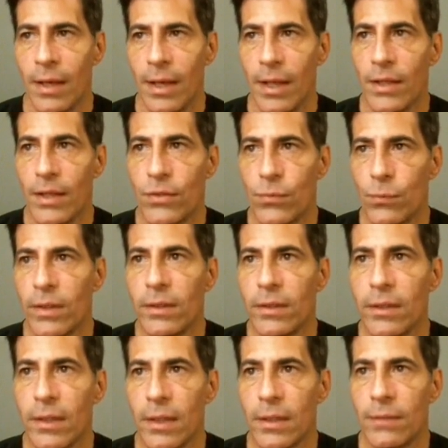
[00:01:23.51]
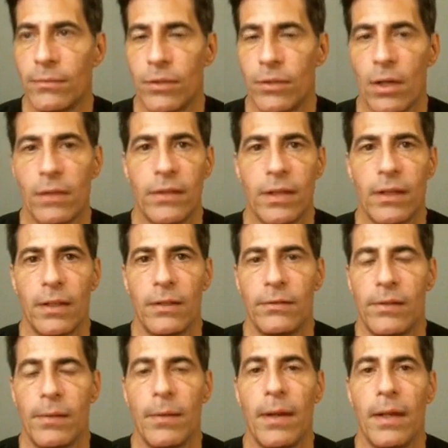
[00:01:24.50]
It's really kind of daunting and
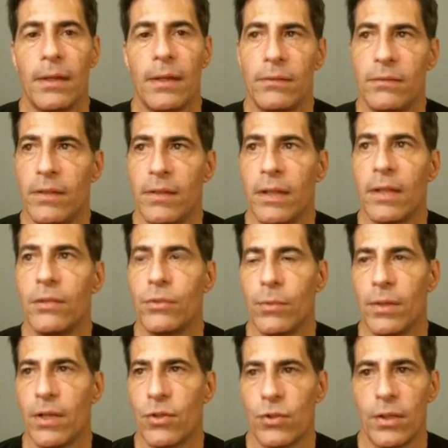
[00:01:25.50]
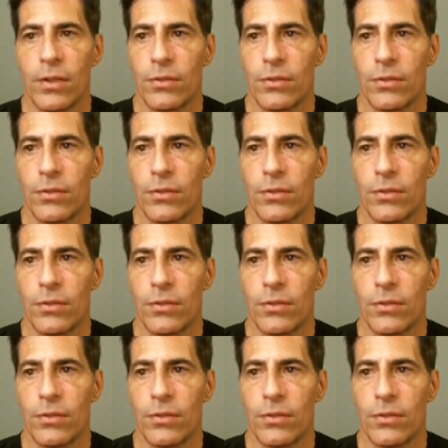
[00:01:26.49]
intimidating to dig into initially.